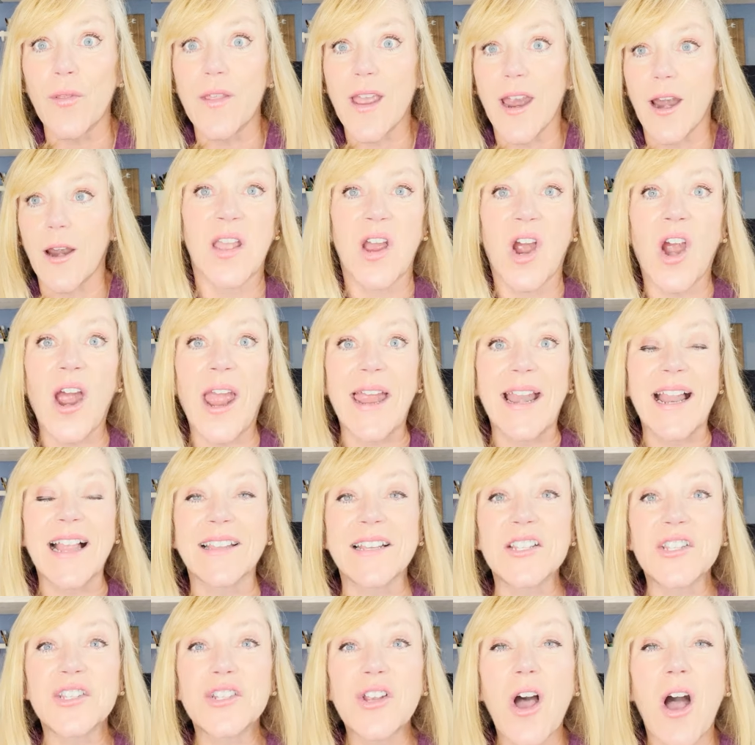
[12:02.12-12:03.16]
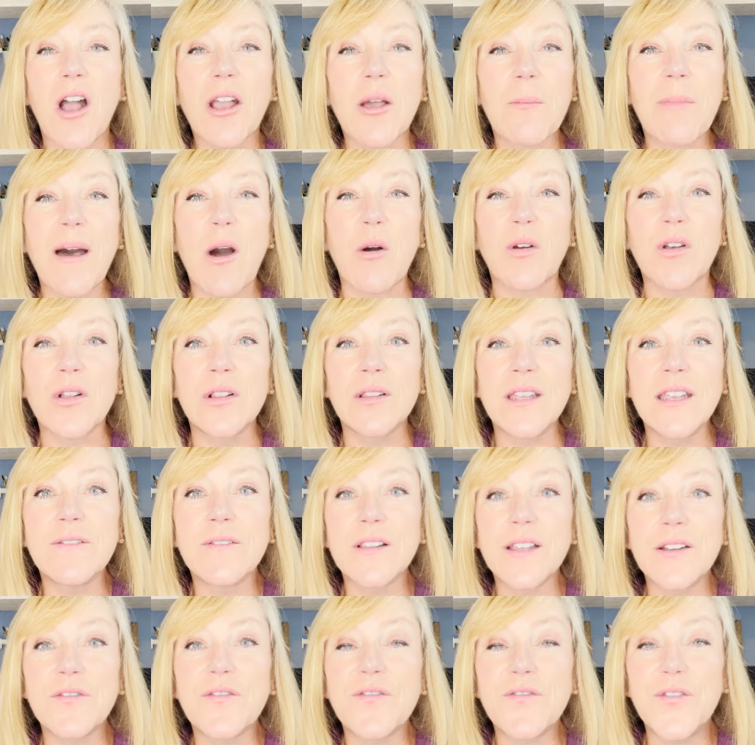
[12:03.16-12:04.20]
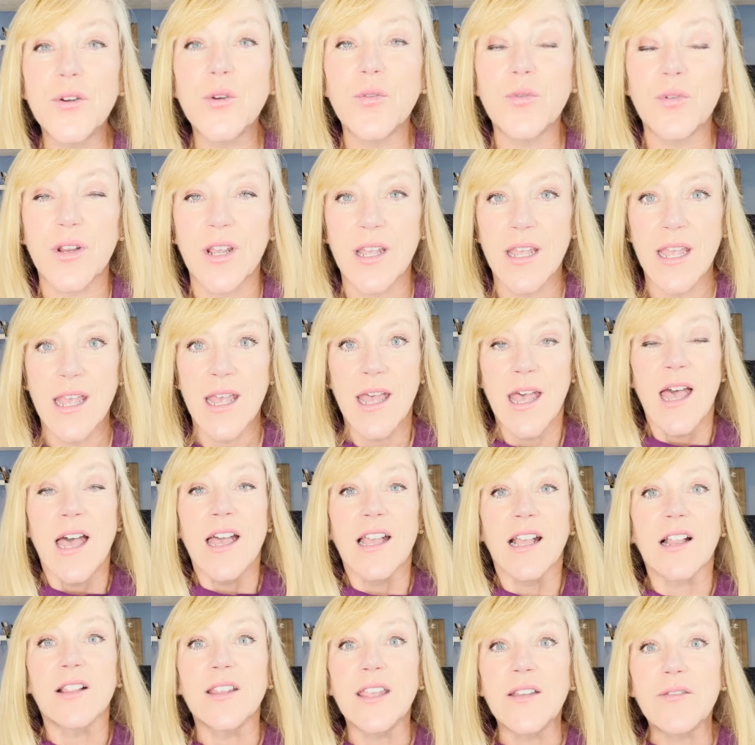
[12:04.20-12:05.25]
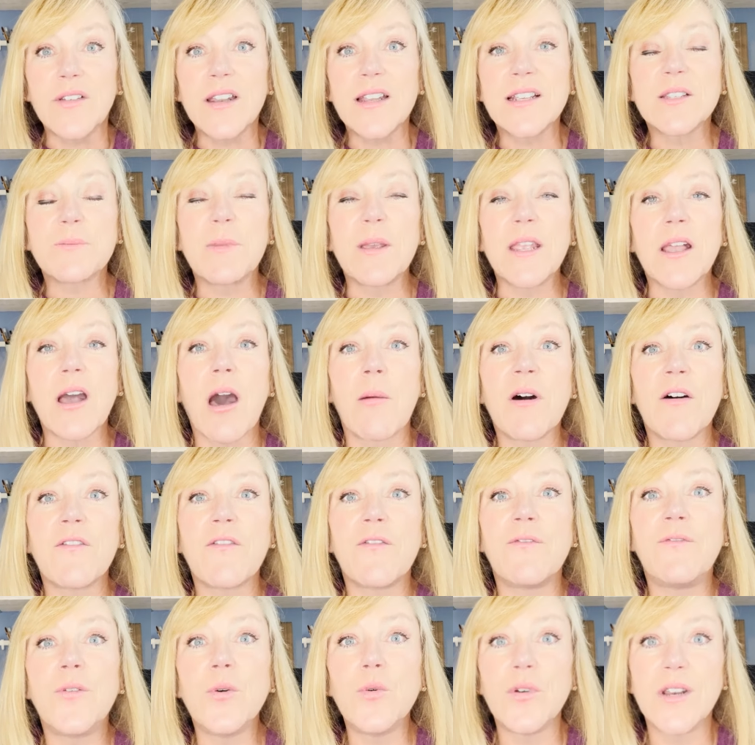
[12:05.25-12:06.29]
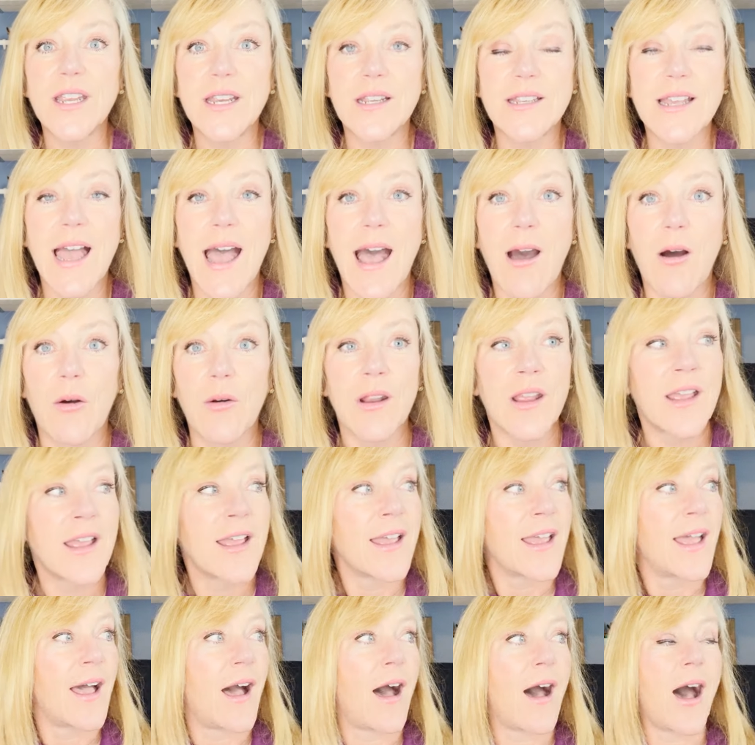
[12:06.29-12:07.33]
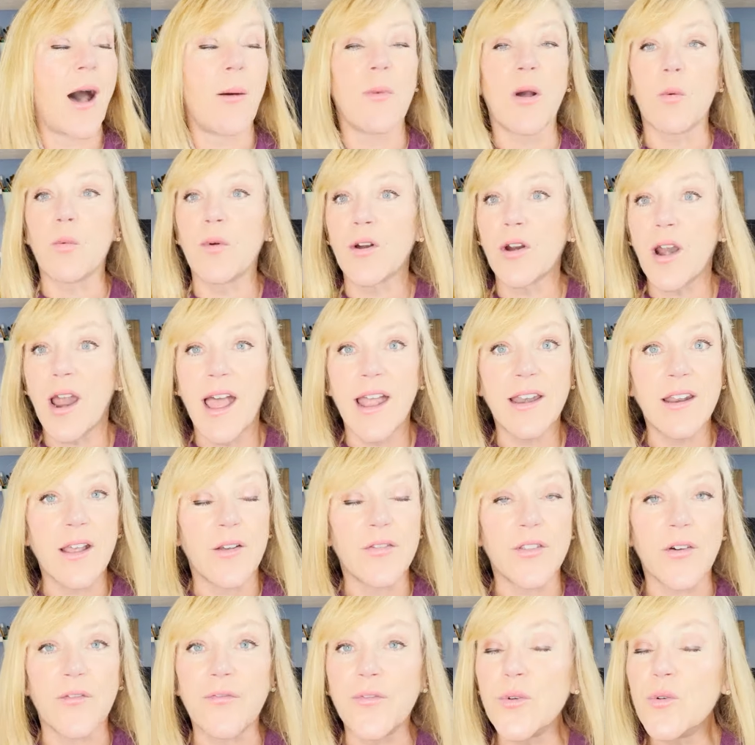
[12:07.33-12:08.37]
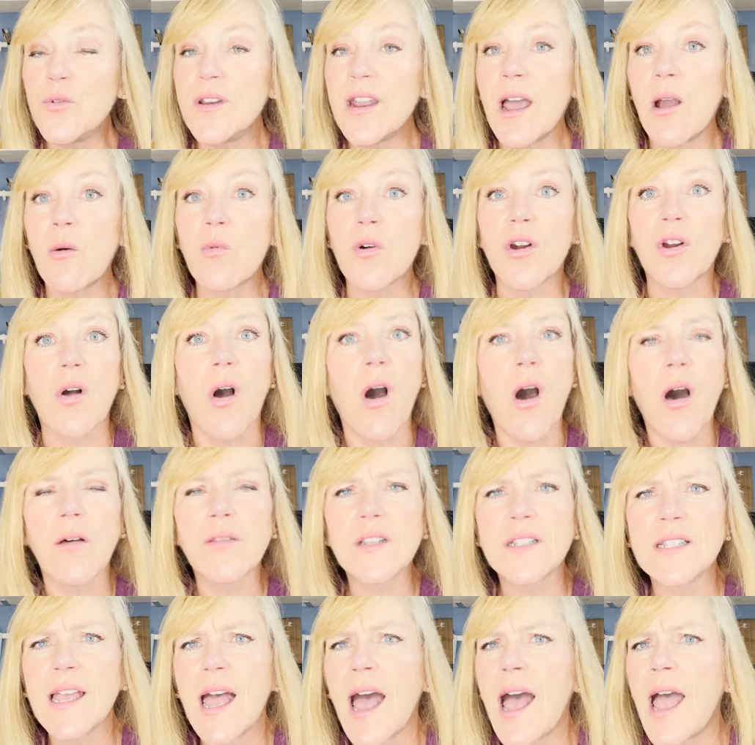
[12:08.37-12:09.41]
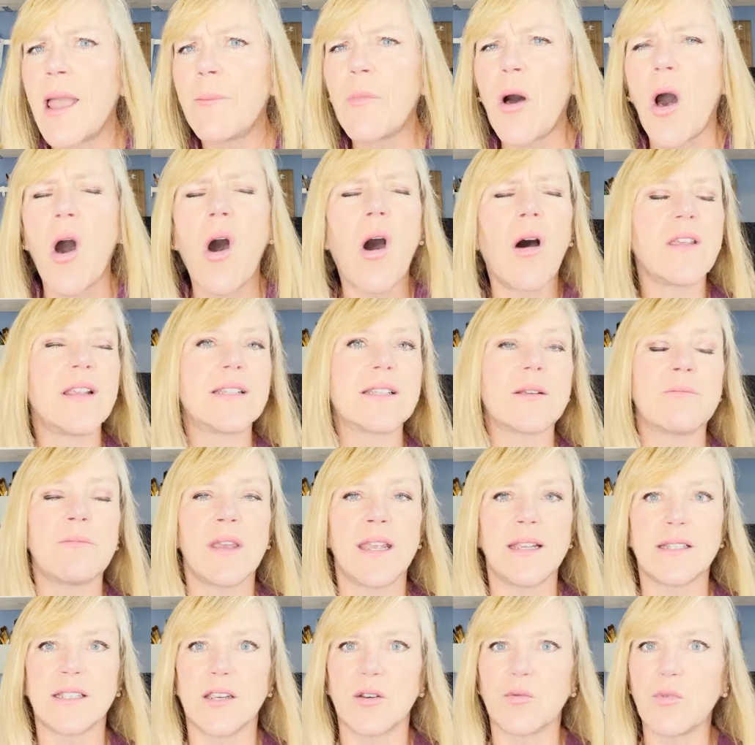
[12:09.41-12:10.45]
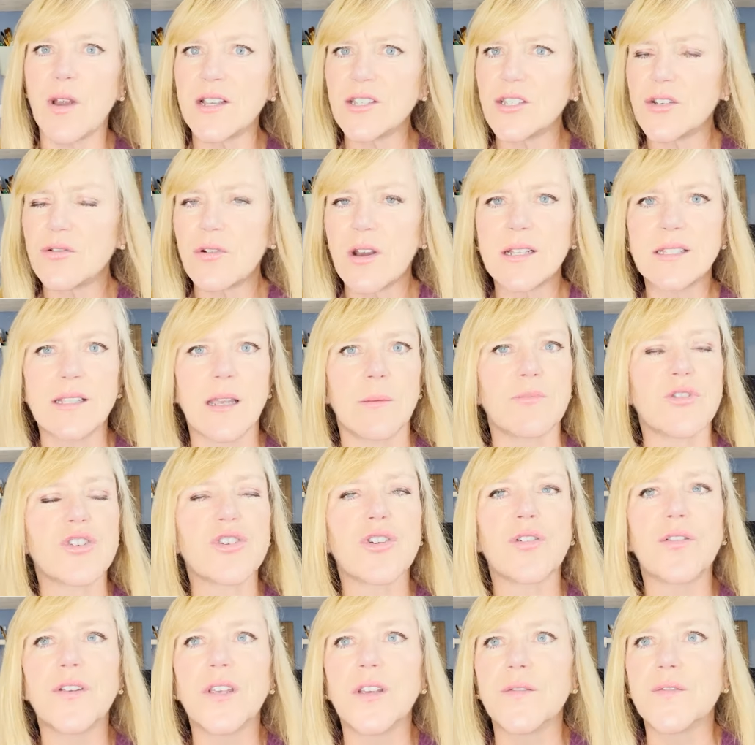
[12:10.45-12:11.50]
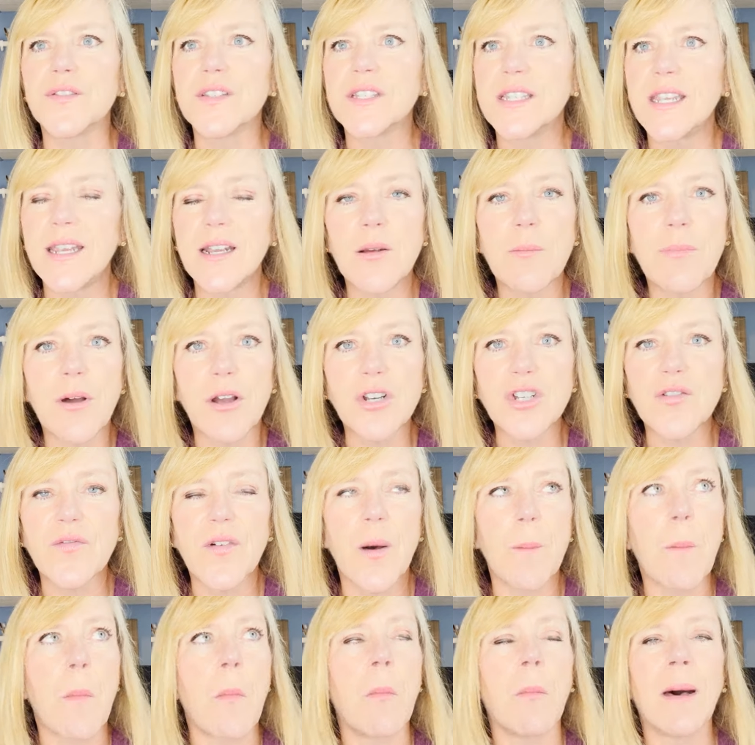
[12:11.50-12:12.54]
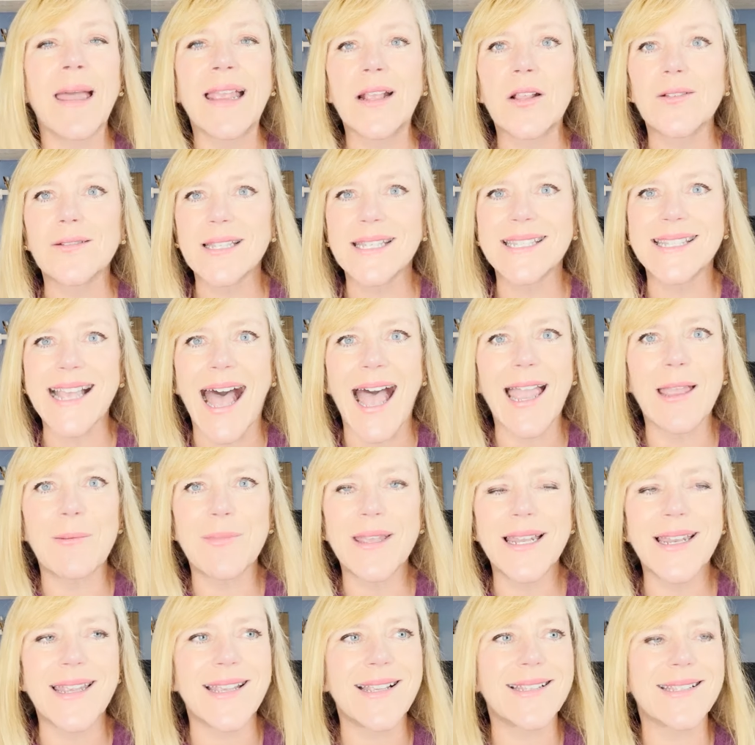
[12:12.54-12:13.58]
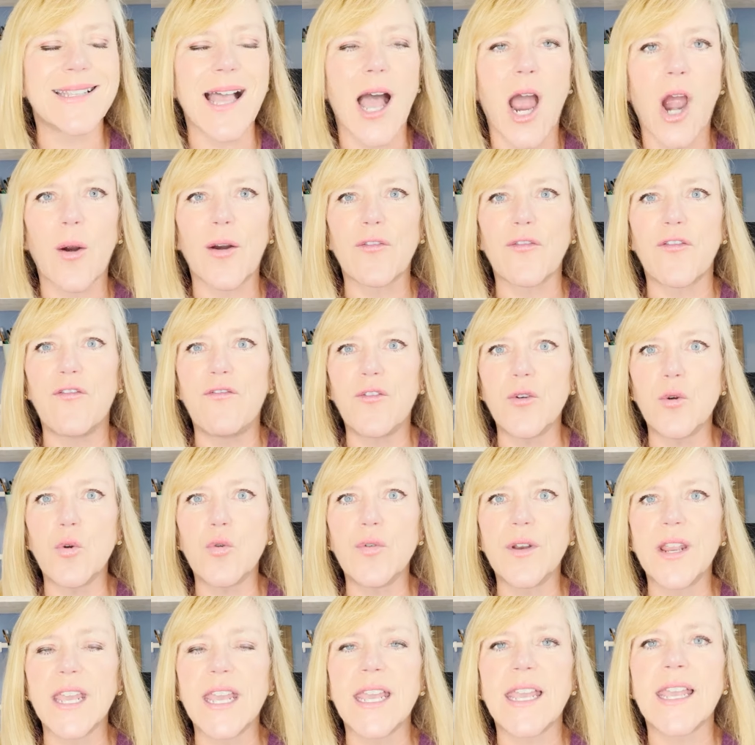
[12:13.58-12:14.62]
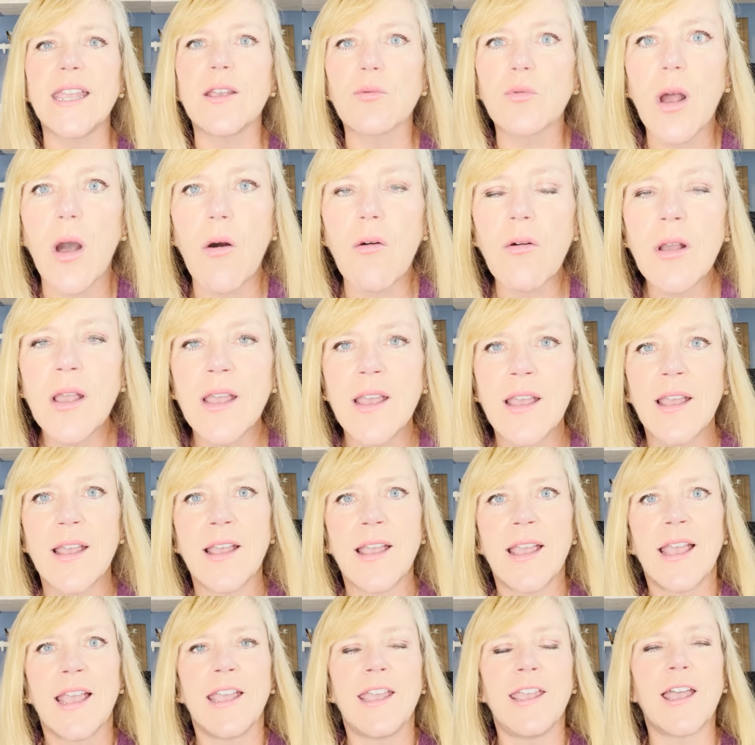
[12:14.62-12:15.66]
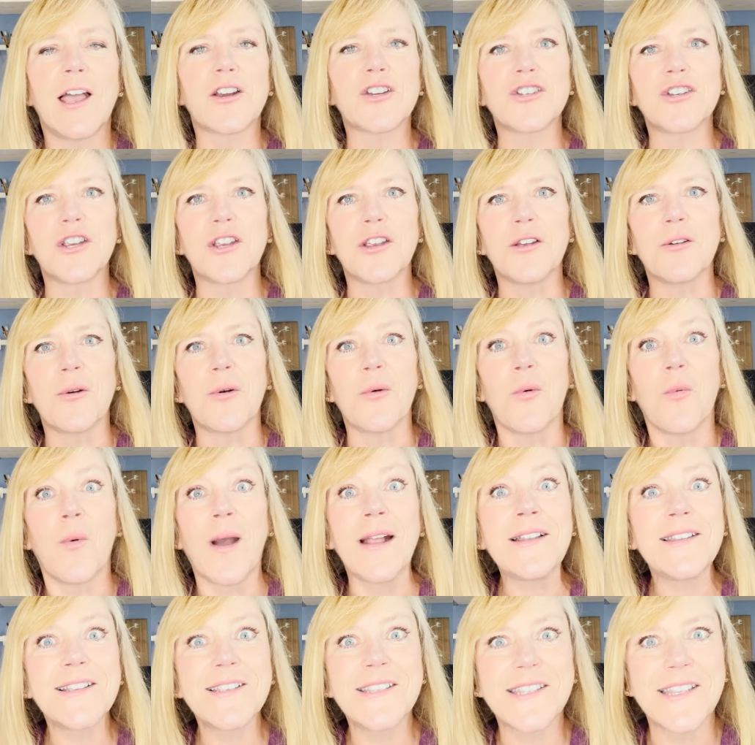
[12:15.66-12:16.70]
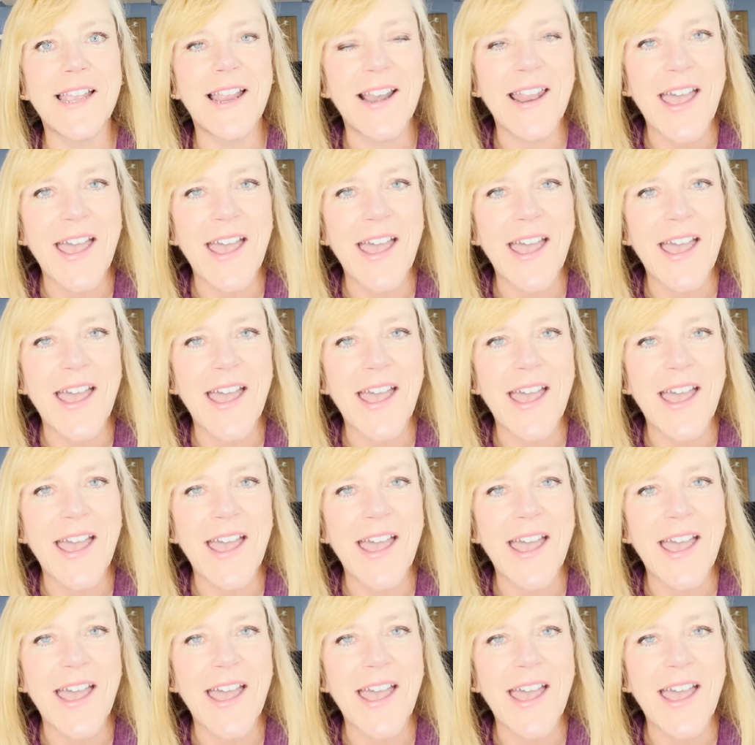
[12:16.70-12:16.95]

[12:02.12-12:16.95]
there. All right, let's talk about Cleveland food. Cleveland has become a foodie town. Um, we're on the Food Network all the time. All these amazing restaurants. I'm sure you've seen a bunch of them. Michael Simon is our food hero. He actually went to Saint